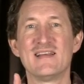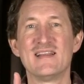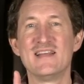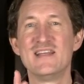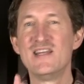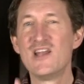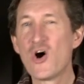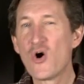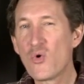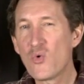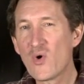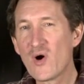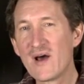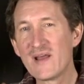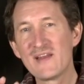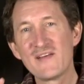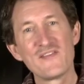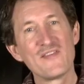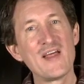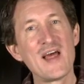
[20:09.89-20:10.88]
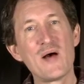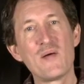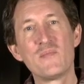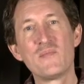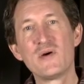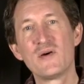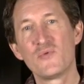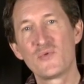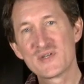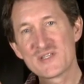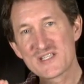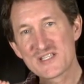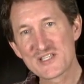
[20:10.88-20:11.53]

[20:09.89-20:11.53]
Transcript: no one of them was